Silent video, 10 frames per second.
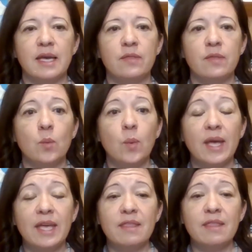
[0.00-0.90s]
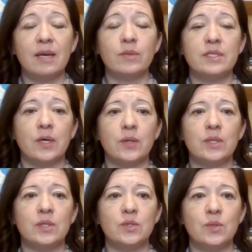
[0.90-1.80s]
And the way that I would tell you
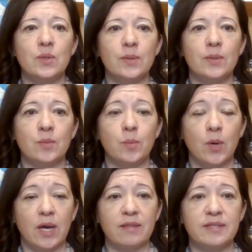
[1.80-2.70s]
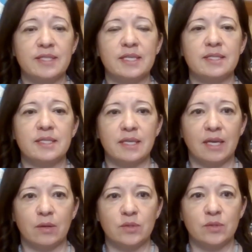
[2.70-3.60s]
to do those breaths is to
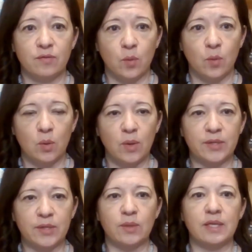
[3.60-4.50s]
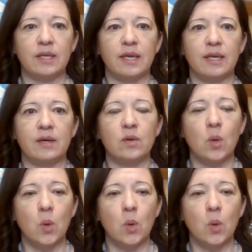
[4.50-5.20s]
count to 4 while you inhale,